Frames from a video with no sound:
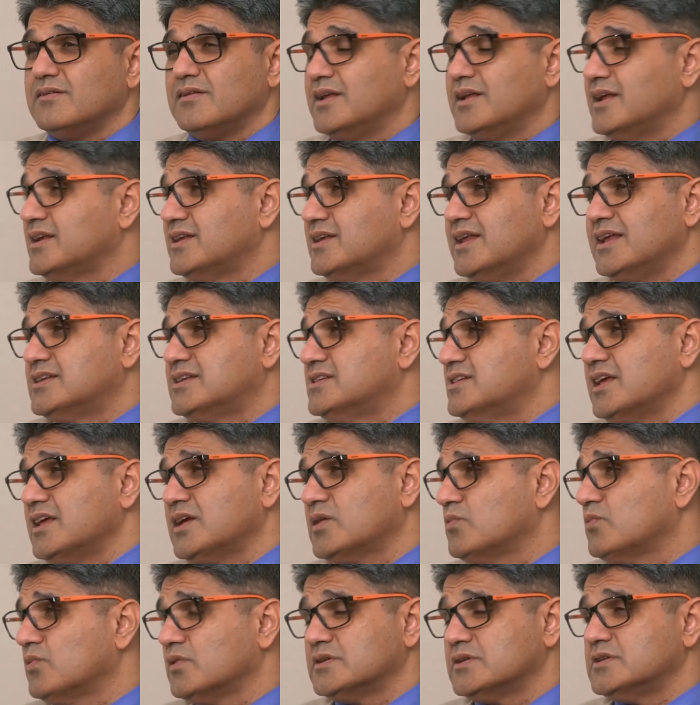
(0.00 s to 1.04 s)
it's
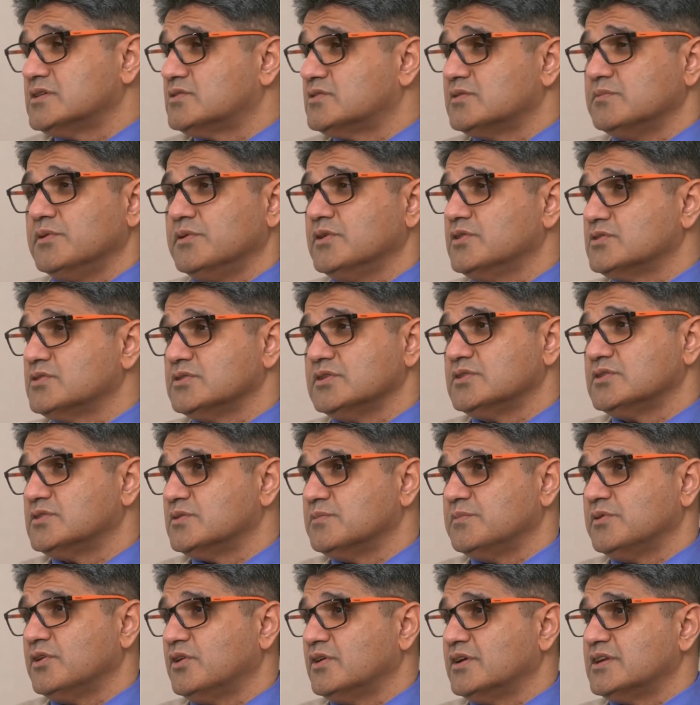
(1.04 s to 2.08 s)
equal distribution, to
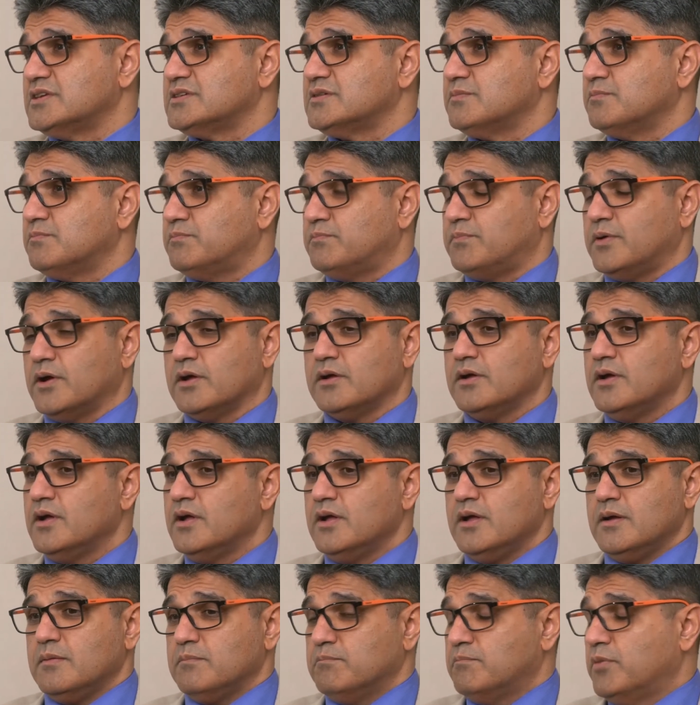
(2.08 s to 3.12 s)
be honest.
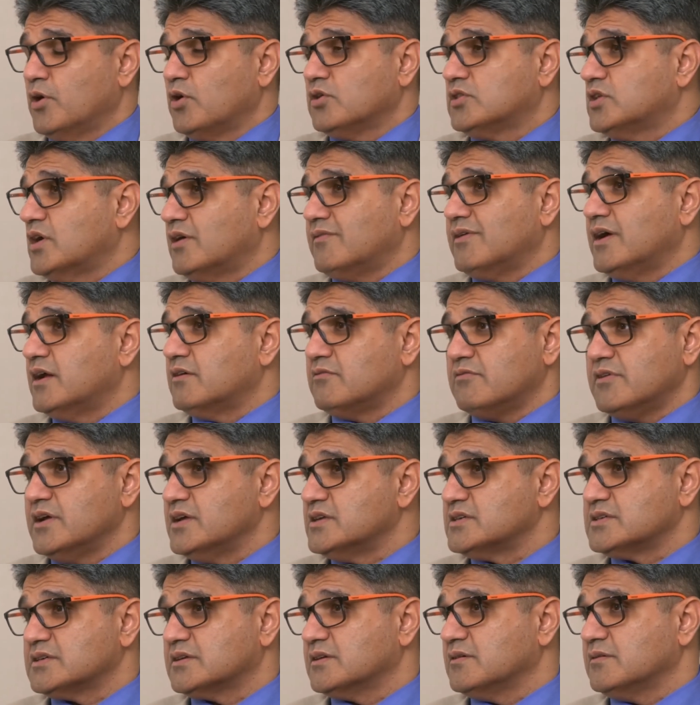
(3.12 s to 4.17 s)
Both are at
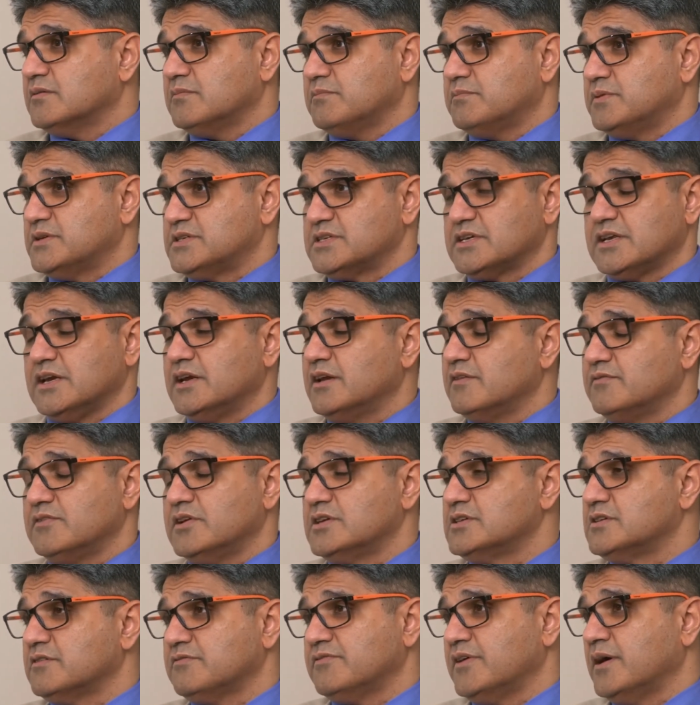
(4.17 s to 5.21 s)
risk, particularly if
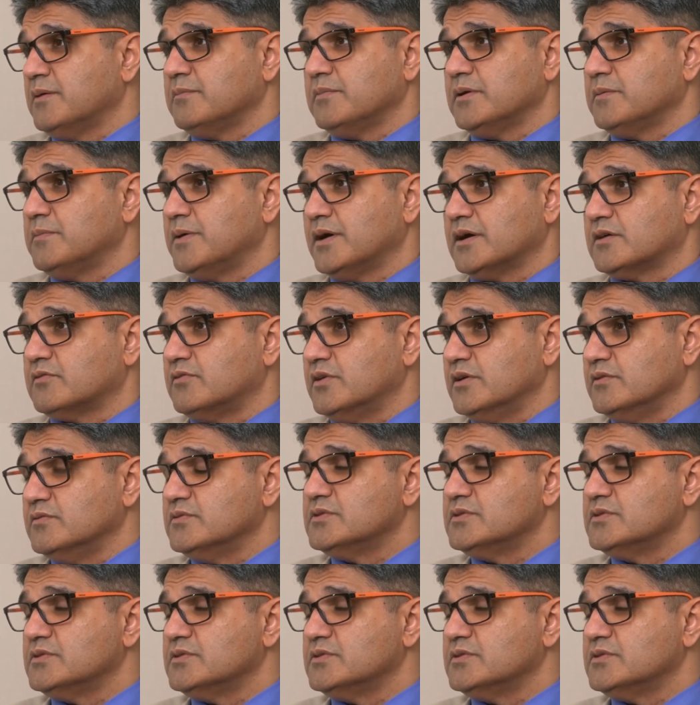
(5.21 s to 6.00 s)
there's a family background.